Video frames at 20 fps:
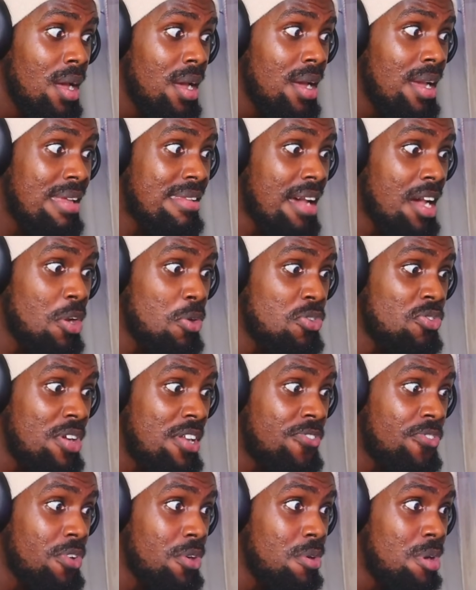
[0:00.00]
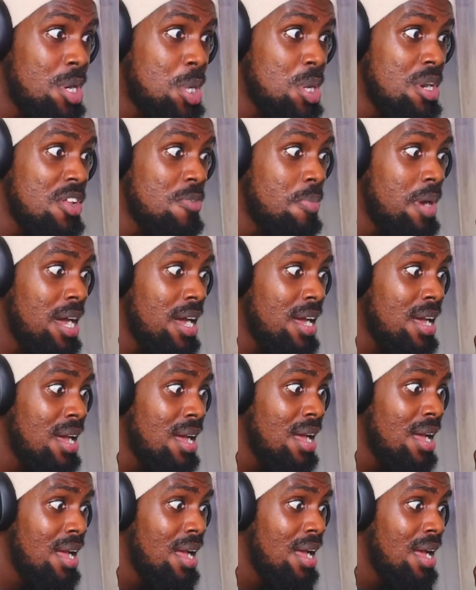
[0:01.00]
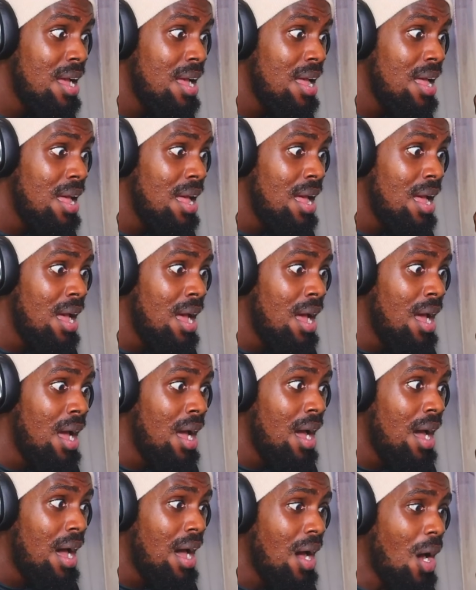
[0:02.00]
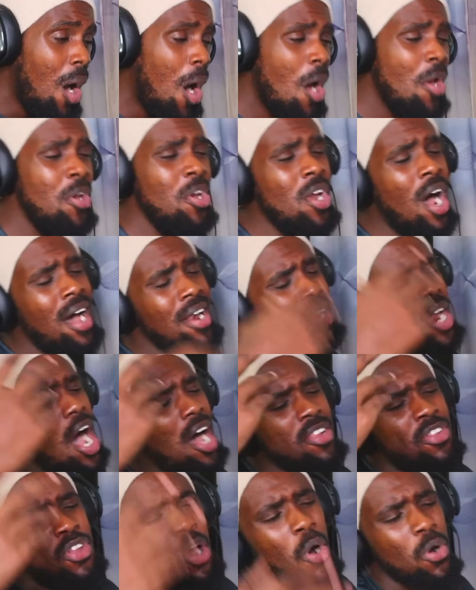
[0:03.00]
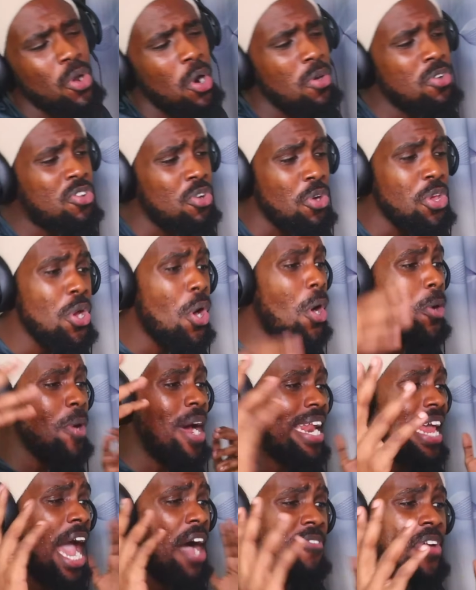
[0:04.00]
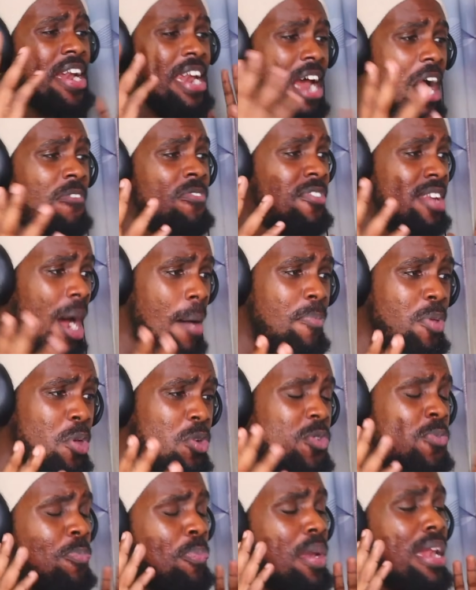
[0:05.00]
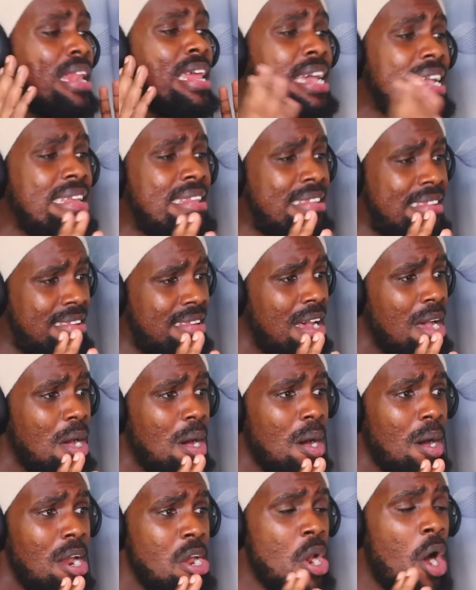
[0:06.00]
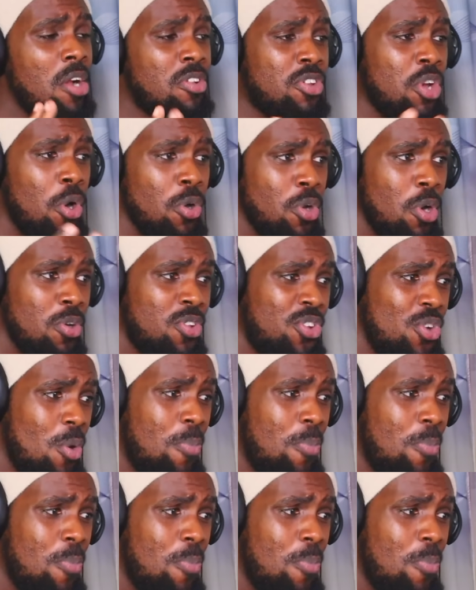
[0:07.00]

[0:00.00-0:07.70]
His Idle Transfiguration is back. Oh, not Todo 2. You already have enough W's, please. Not Todo 2,